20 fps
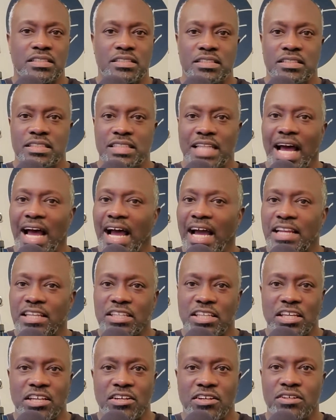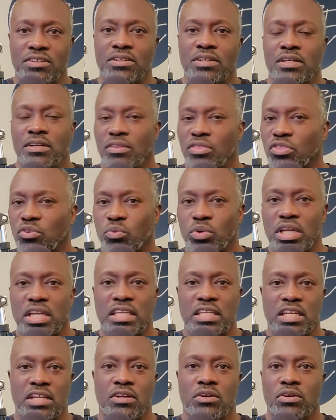9-year,
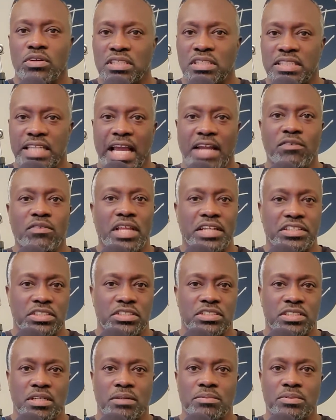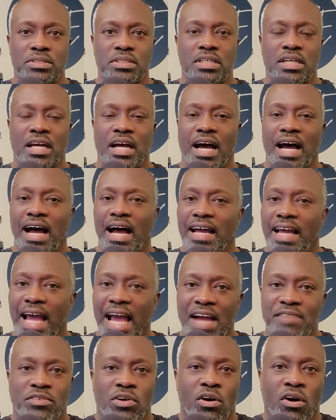3-year dating relationships, I
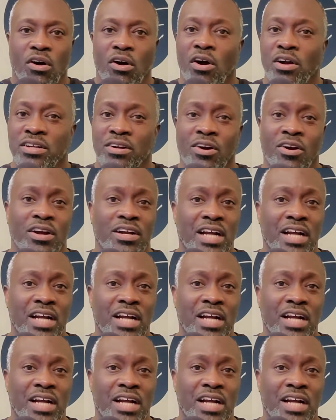have a heart-to-heart